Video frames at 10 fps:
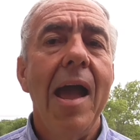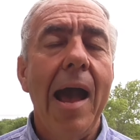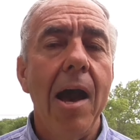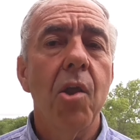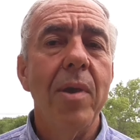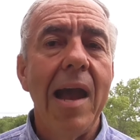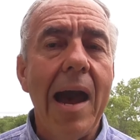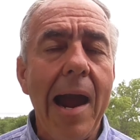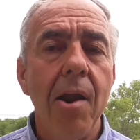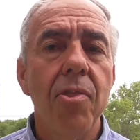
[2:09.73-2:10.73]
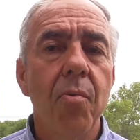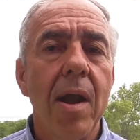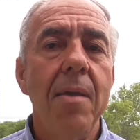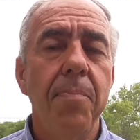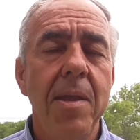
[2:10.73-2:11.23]
How do we hire the
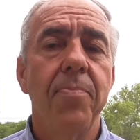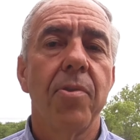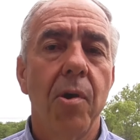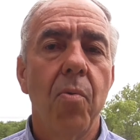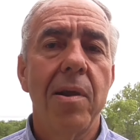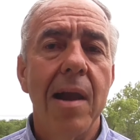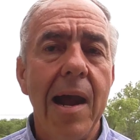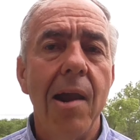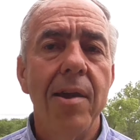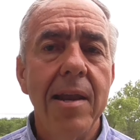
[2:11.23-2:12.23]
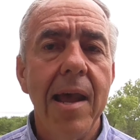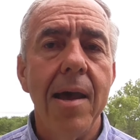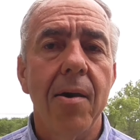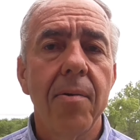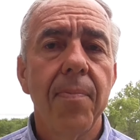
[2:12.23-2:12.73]
right people, though? We're hiring
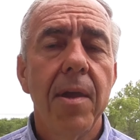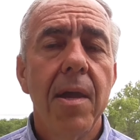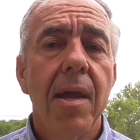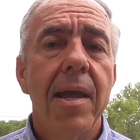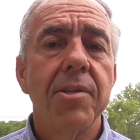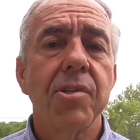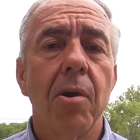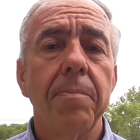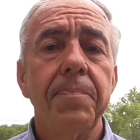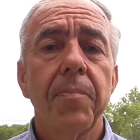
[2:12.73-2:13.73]
now. And so,